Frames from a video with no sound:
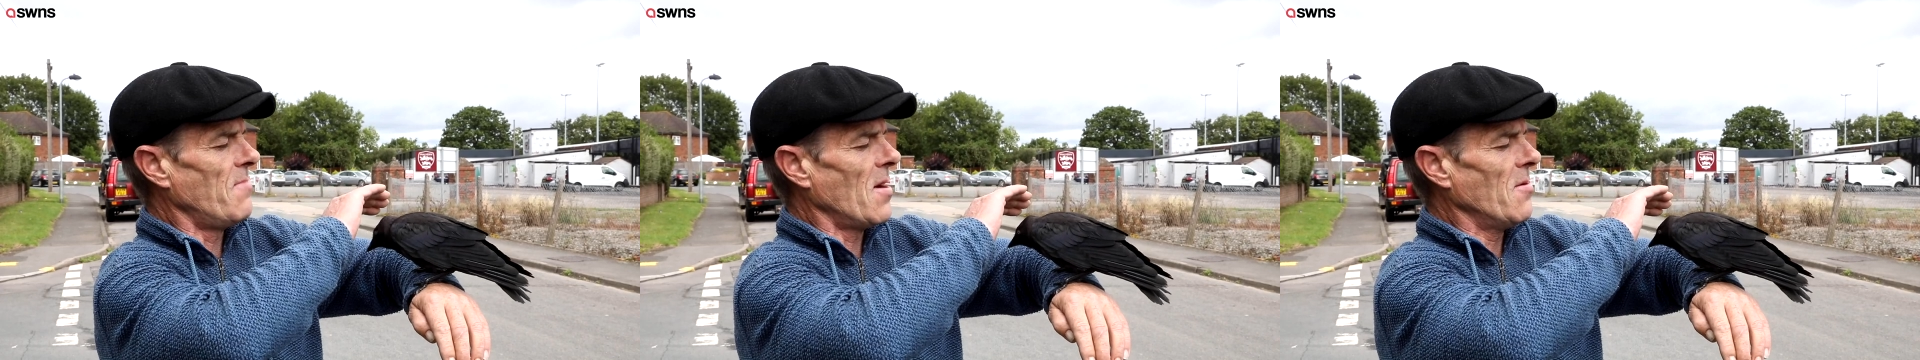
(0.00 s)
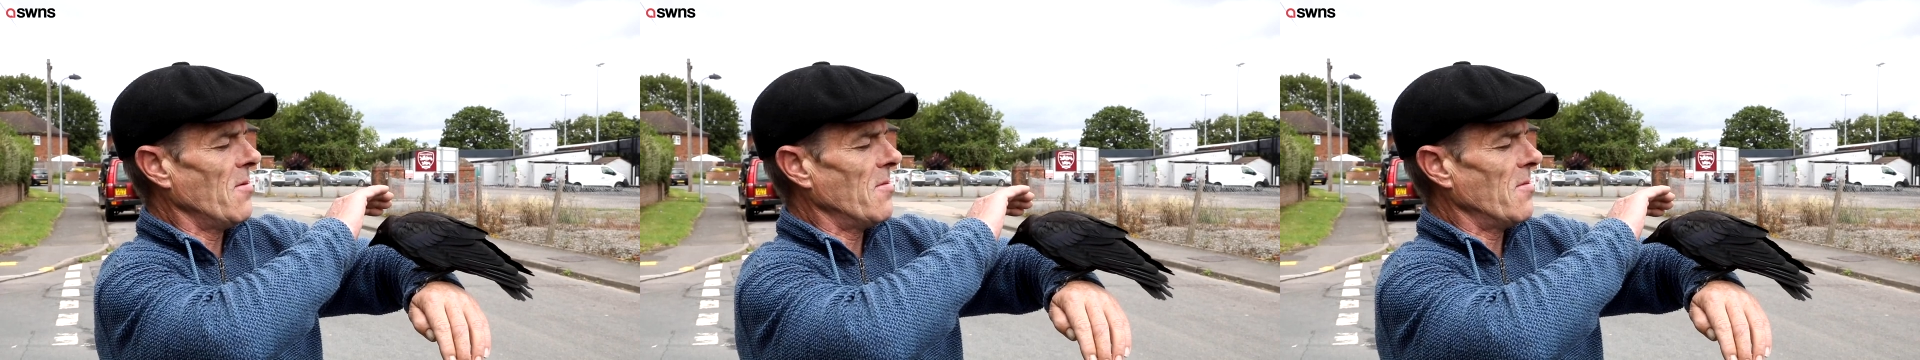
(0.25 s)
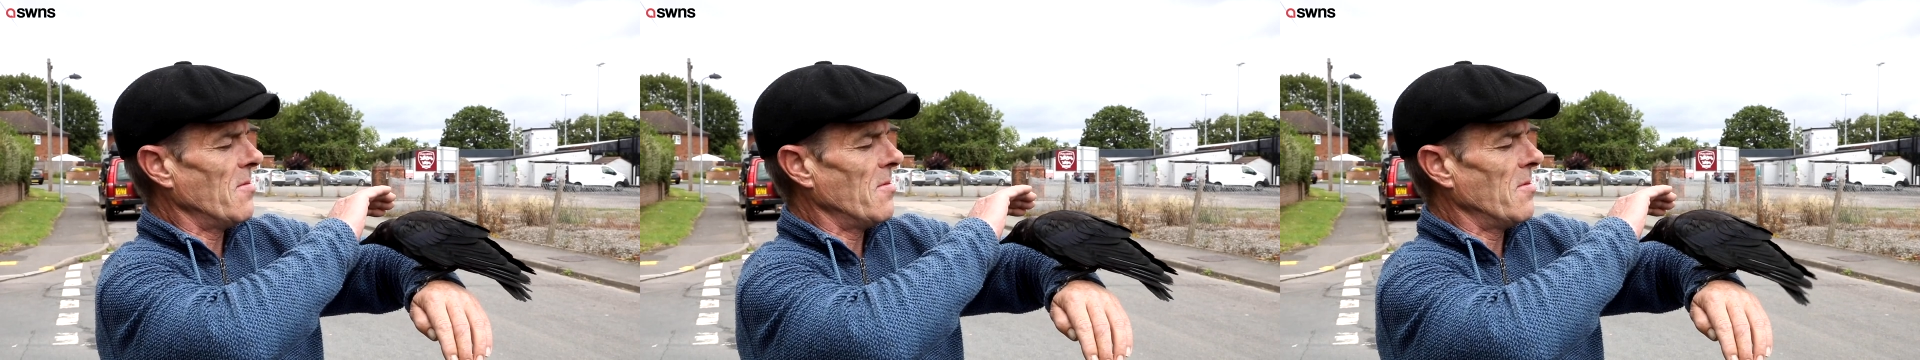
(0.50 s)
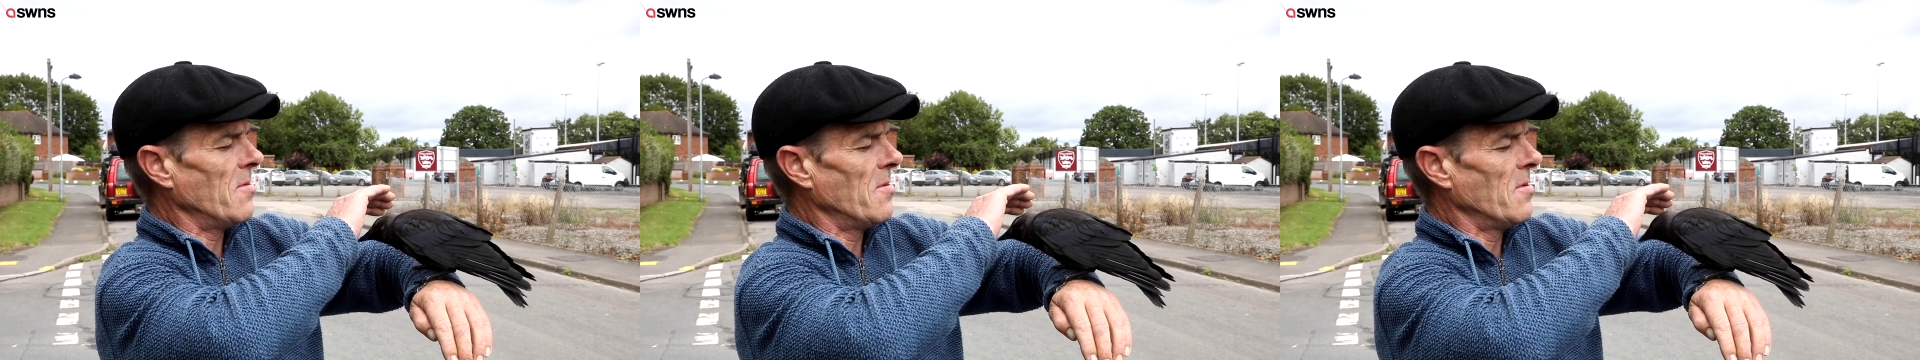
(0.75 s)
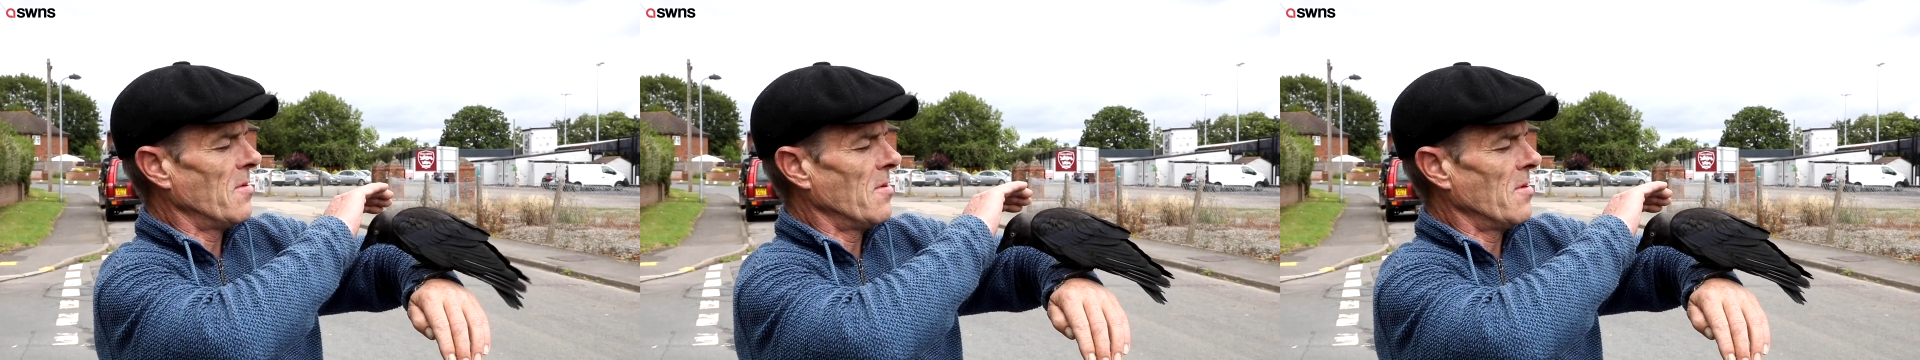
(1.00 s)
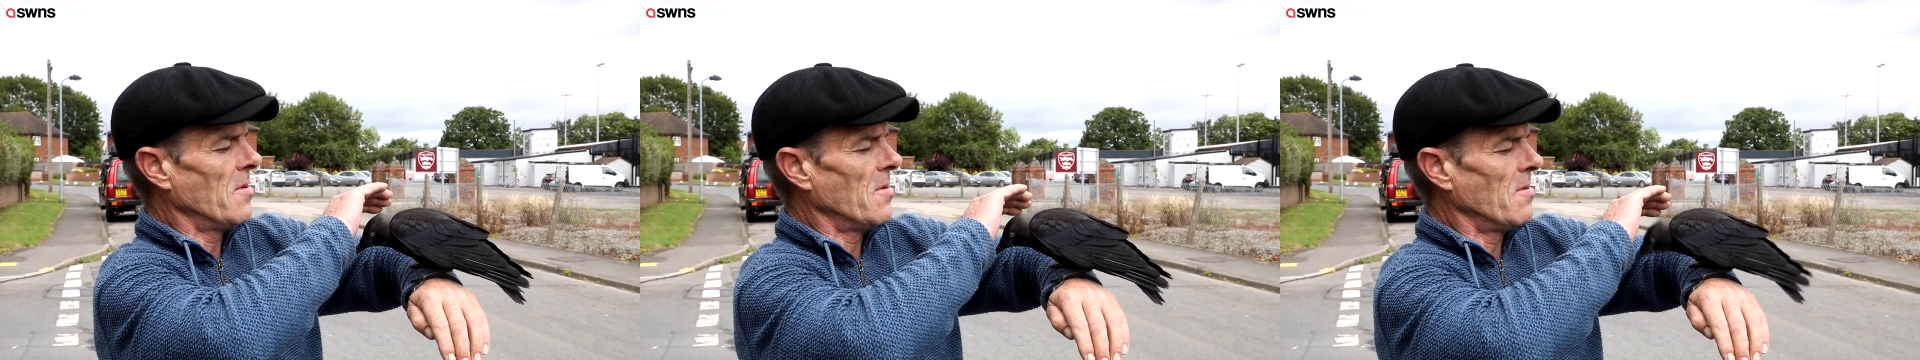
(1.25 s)
So I put my hand
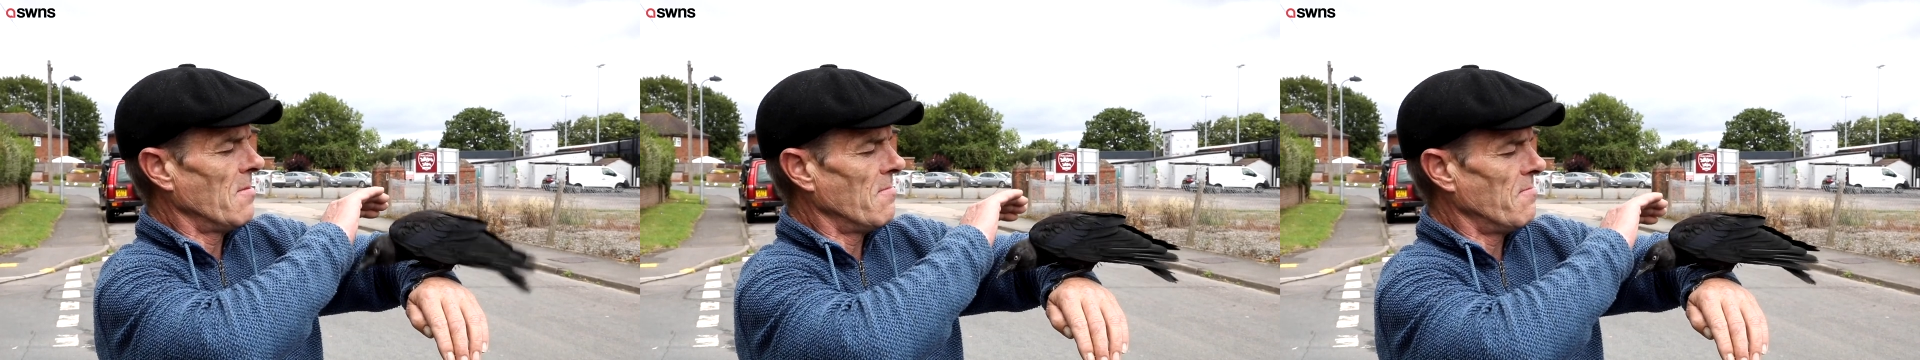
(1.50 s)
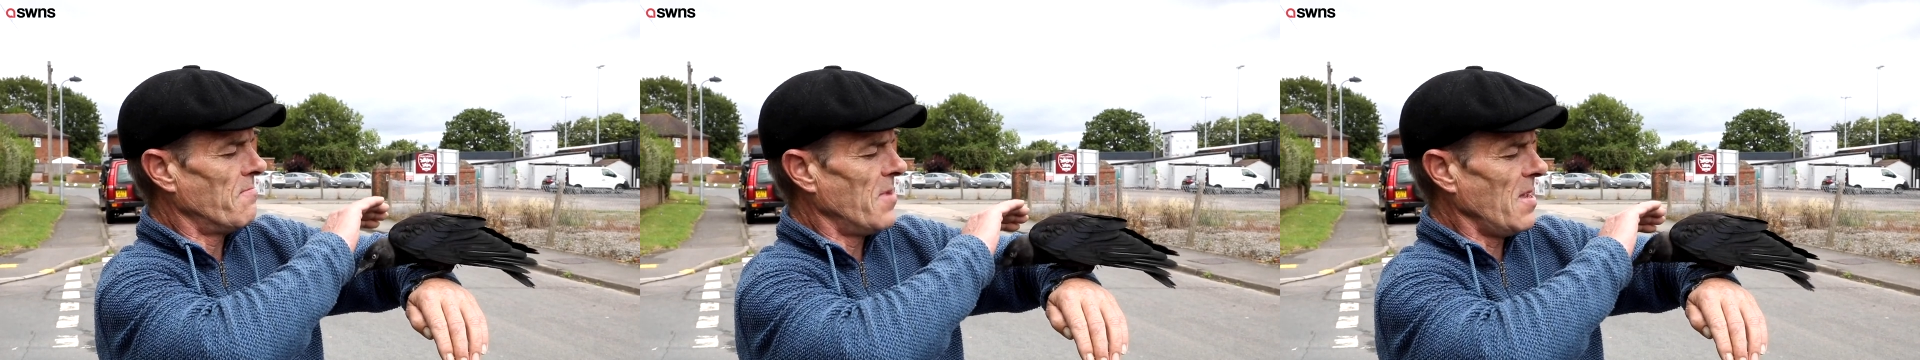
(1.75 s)
over it,